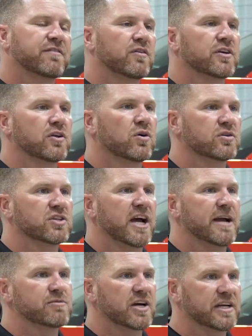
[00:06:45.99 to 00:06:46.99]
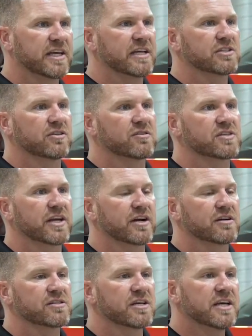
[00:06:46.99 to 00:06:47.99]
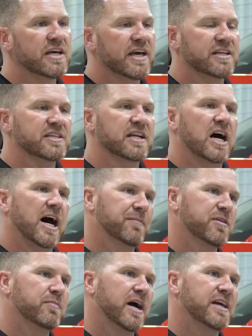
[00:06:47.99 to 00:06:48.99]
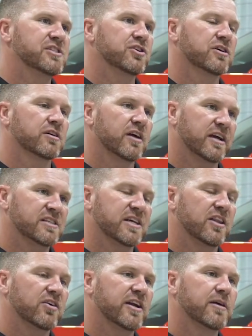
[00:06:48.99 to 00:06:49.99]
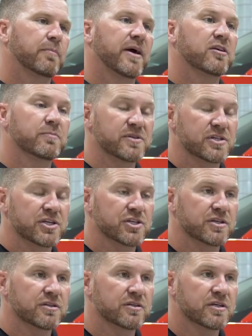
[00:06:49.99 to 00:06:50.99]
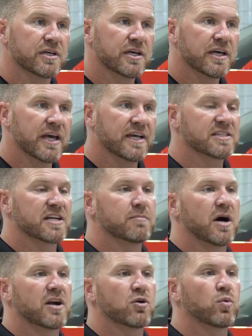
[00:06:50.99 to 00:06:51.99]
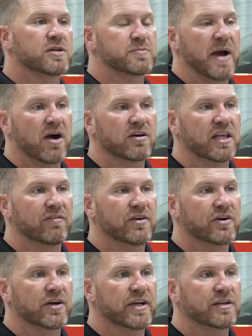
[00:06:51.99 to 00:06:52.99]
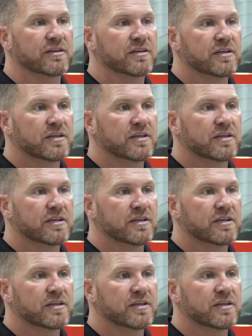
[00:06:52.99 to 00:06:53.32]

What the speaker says: fueling the whole time trying to get into those gears. It's going to optimize your accelerator pedal position. It's going to monitor which power level you're in